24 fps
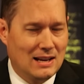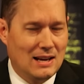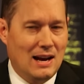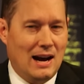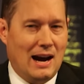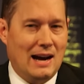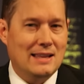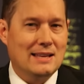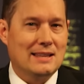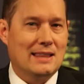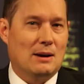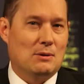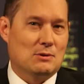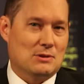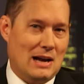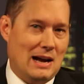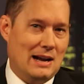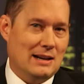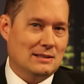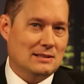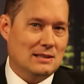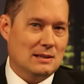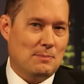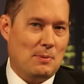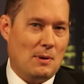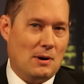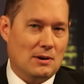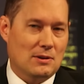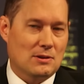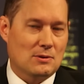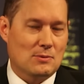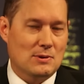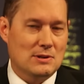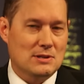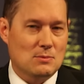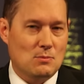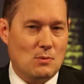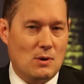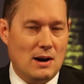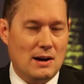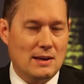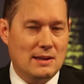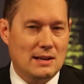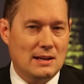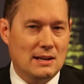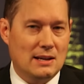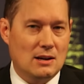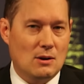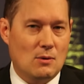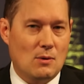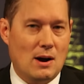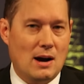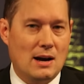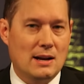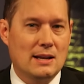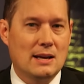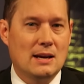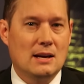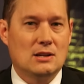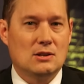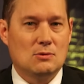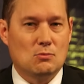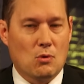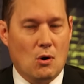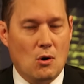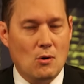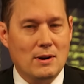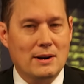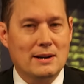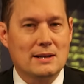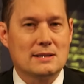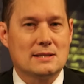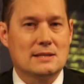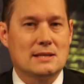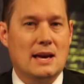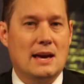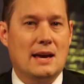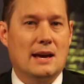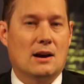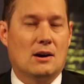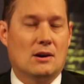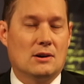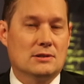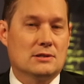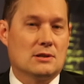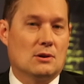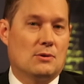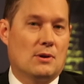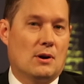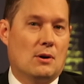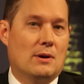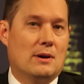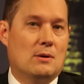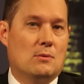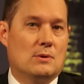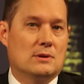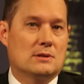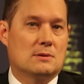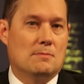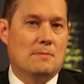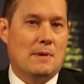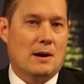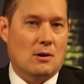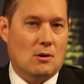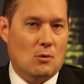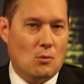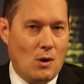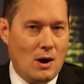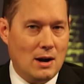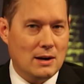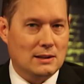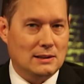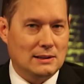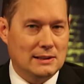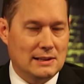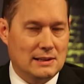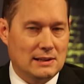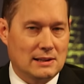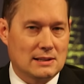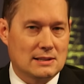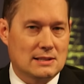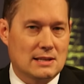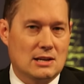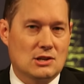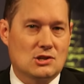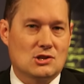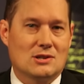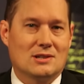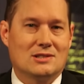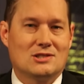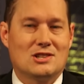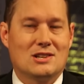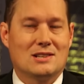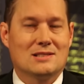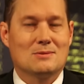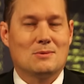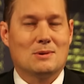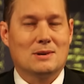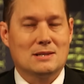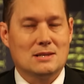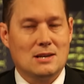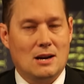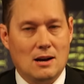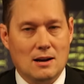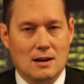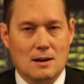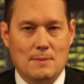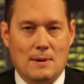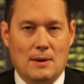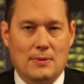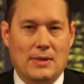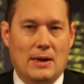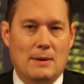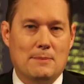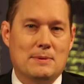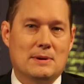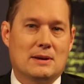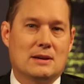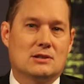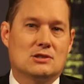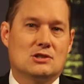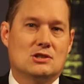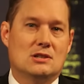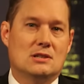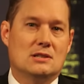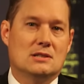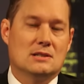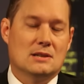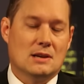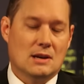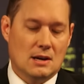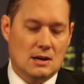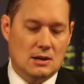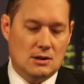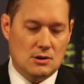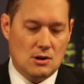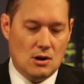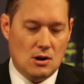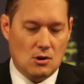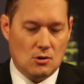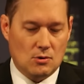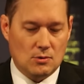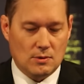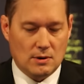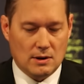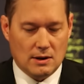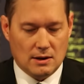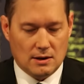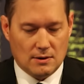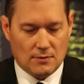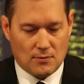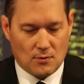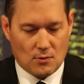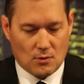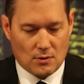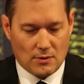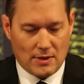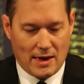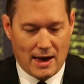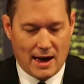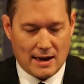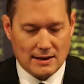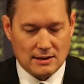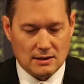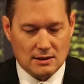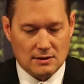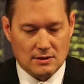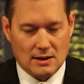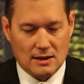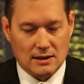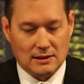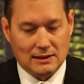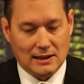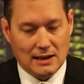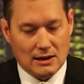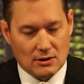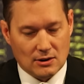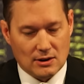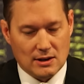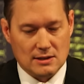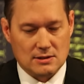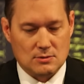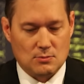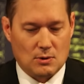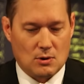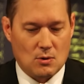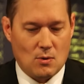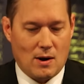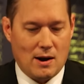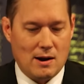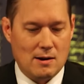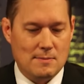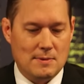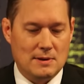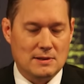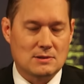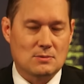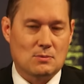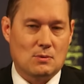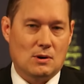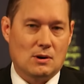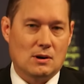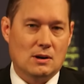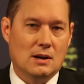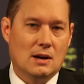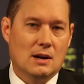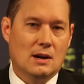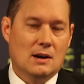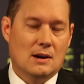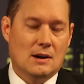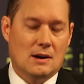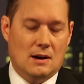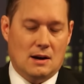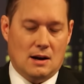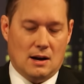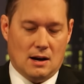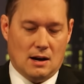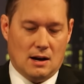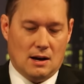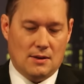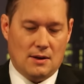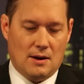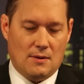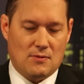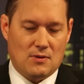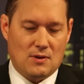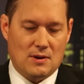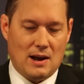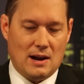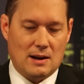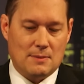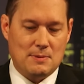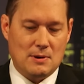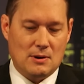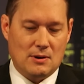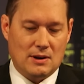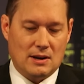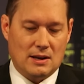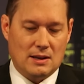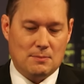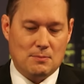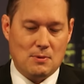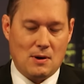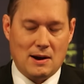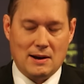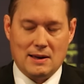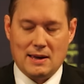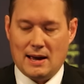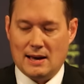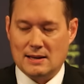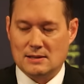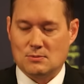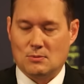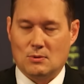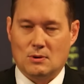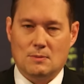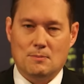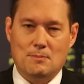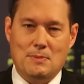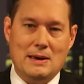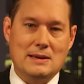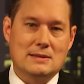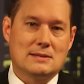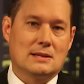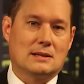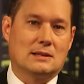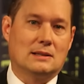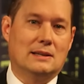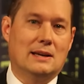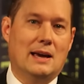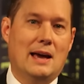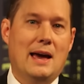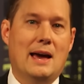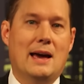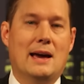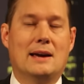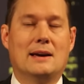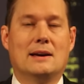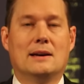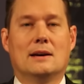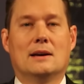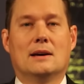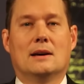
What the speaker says: I think that was honestly part of the reason why they didn't go on. Rogan is saying also, though, it was marijuana legalization. She doesn't want to talk about that because she's known for that. The hilarious requirements were for not appearing on the podcast were basically, hey,